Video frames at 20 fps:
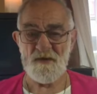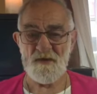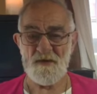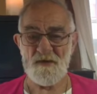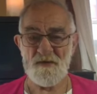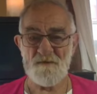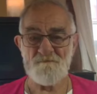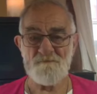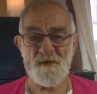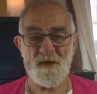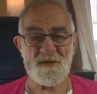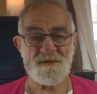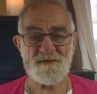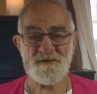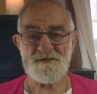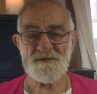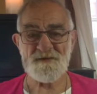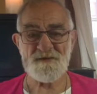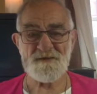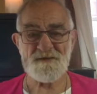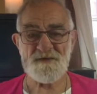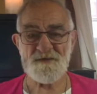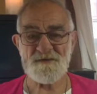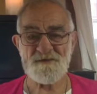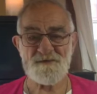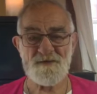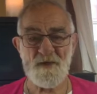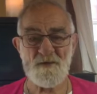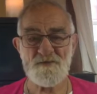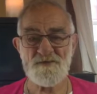The practices are
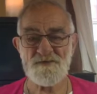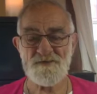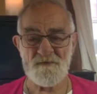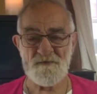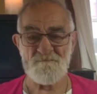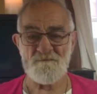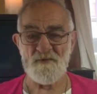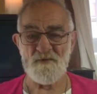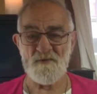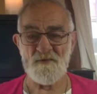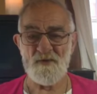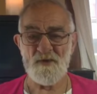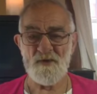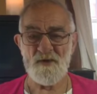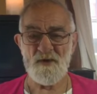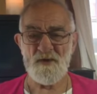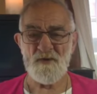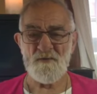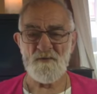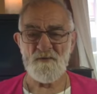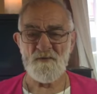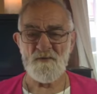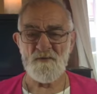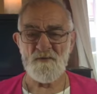so simple. We